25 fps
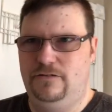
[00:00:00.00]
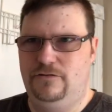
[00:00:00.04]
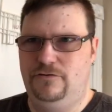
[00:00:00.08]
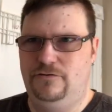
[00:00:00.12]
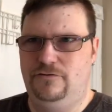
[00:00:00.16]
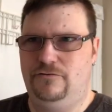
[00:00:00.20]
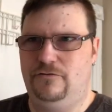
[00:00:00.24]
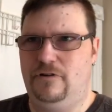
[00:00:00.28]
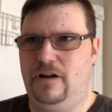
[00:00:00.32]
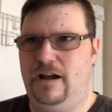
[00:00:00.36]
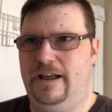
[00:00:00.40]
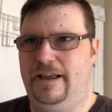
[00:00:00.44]

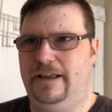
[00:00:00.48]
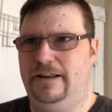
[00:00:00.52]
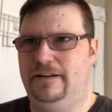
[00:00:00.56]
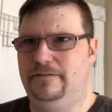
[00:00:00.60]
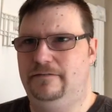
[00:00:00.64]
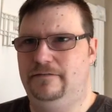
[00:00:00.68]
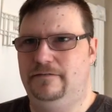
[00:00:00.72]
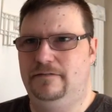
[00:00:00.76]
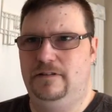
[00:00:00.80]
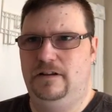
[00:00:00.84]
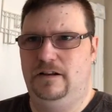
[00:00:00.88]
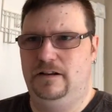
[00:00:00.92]
dry
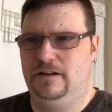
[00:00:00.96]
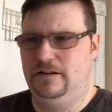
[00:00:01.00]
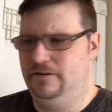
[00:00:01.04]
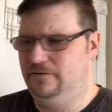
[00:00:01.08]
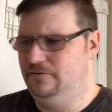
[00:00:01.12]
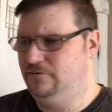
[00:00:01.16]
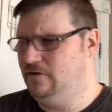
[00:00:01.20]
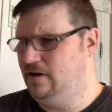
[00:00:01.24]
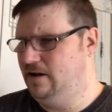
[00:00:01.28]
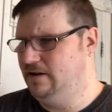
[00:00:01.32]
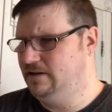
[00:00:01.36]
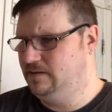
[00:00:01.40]
it on a
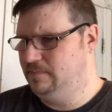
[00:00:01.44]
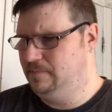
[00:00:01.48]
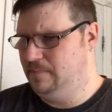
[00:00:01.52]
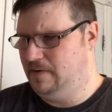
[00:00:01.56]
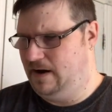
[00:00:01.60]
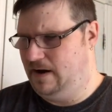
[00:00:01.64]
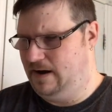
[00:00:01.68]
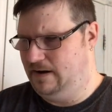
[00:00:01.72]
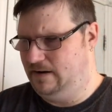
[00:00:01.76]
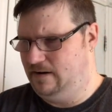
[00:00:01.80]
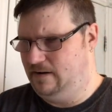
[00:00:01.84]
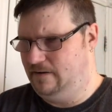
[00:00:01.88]
dry
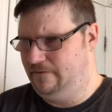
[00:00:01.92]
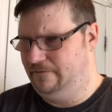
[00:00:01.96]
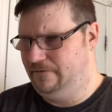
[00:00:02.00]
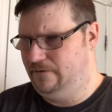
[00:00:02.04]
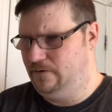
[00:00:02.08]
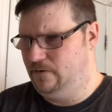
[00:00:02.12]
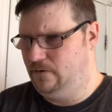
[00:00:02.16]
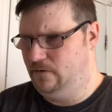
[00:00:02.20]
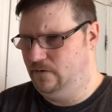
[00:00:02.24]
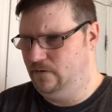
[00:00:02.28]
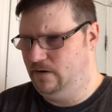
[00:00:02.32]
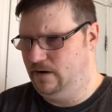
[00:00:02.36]
spot of
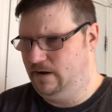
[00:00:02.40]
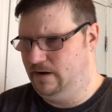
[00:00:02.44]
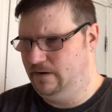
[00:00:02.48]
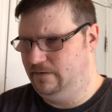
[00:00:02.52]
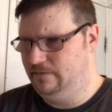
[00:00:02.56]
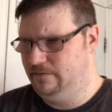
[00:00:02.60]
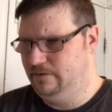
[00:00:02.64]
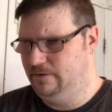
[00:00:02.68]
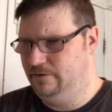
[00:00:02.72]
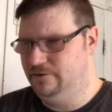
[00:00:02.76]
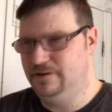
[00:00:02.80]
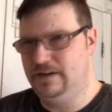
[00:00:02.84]
your uh,
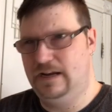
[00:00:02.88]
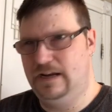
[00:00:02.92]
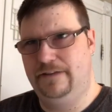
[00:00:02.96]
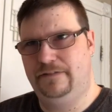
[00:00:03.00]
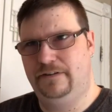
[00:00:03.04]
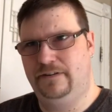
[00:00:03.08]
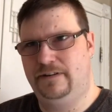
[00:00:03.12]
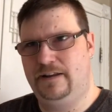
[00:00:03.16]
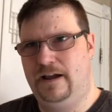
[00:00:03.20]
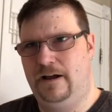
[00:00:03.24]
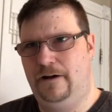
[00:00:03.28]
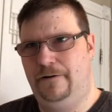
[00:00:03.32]
your
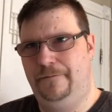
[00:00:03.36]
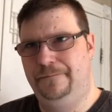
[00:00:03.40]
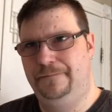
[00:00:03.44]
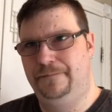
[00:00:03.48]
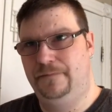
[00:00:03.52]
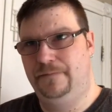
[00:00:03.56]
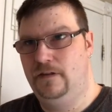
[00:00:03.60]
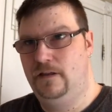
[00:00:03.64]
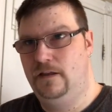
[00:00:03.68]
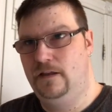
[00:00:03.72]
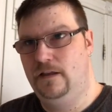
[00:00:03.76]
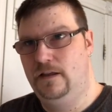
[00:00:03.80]
shaving towel,
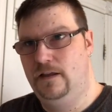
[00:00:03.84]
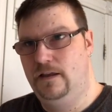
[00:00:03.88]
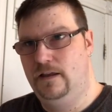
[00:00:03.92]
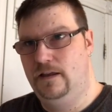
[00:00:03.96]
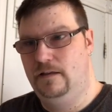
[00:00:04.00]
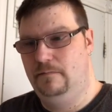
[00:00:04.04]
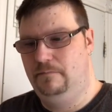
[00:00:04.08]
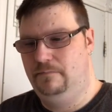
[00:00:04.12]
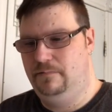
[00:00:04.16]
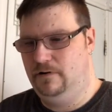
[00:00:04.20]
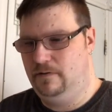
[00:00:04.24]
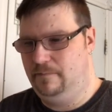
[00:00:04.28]

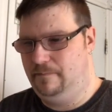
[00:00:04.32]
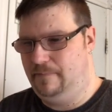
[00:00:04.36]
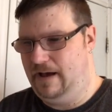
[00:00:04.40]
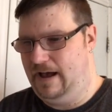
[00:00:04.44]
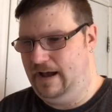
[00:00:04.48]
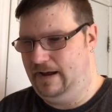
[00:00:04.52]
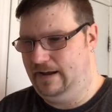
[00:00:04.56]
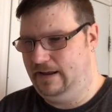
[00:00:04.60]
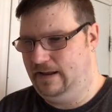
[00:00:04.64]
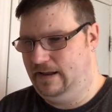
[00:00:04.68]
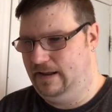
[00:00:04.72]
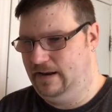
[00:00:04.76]
put it
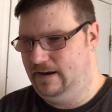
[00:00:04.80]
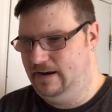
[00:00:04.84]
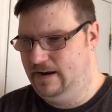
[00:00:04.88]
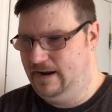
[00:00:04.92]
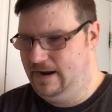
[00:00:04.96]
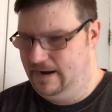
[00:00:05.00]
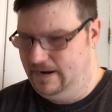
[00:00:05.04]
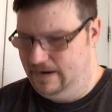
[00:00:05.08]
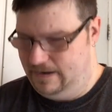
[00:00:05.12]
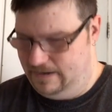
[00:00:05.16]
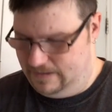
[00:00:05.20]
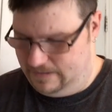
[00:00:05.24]
back in
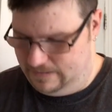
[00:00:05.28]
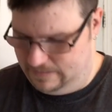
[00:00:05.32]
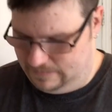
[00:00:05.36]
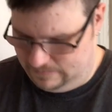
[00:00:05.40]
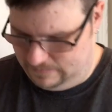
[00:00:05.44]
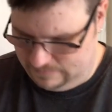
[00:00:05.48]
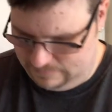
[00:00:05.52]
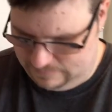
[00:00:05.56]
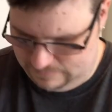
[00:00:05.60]
a uh,